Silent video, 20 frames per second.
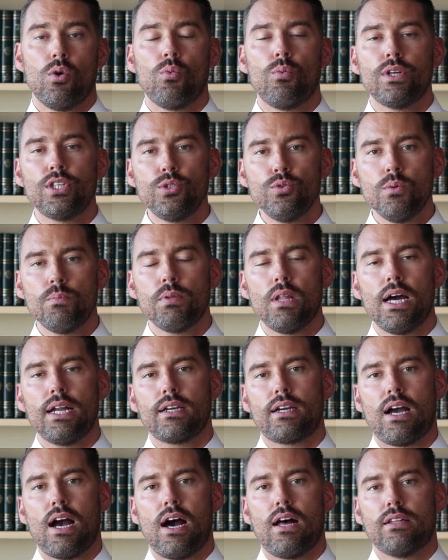When you apply to
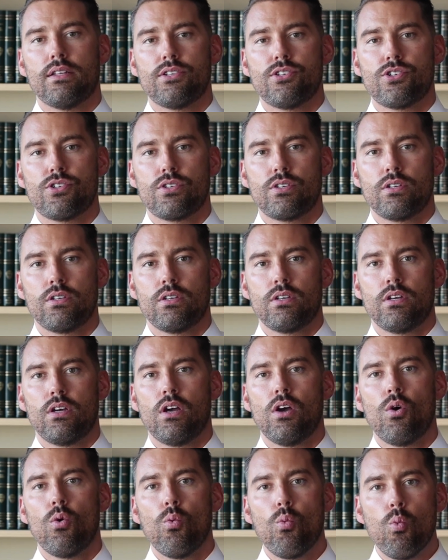college,
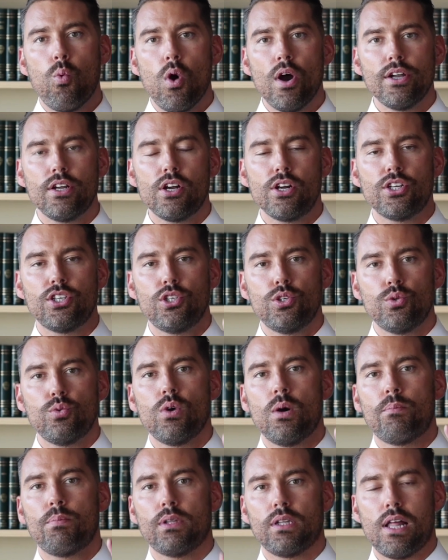what are you
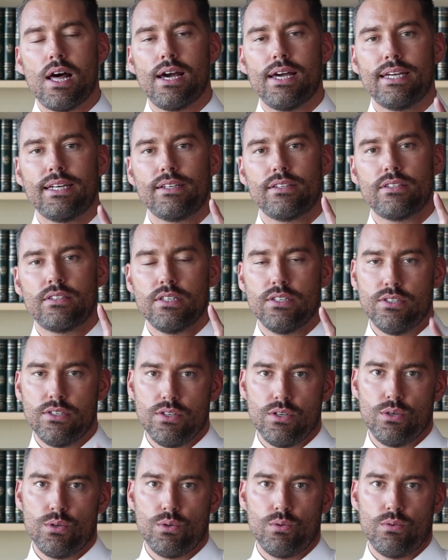applying to
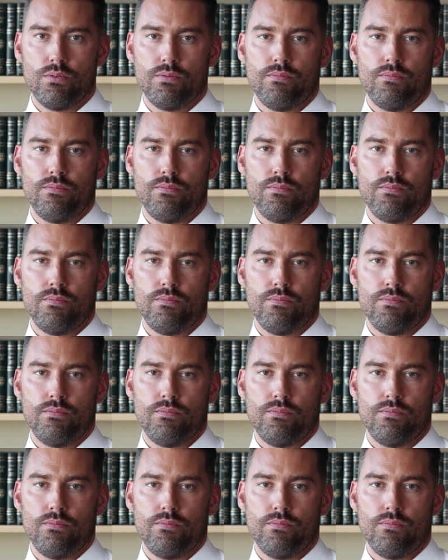do?